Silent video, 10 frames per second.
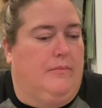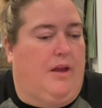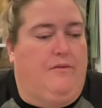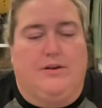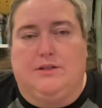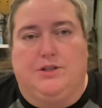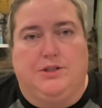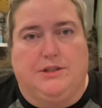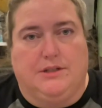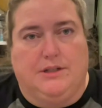Versus
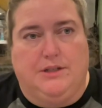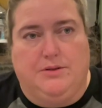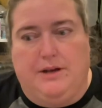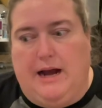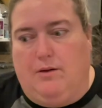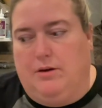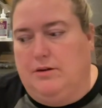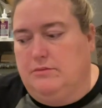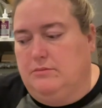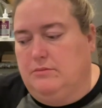just listening to an hour
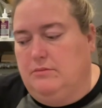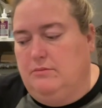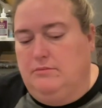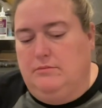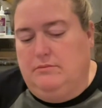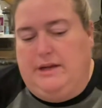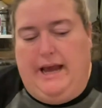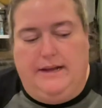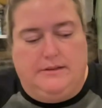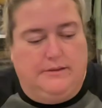
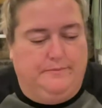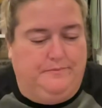case.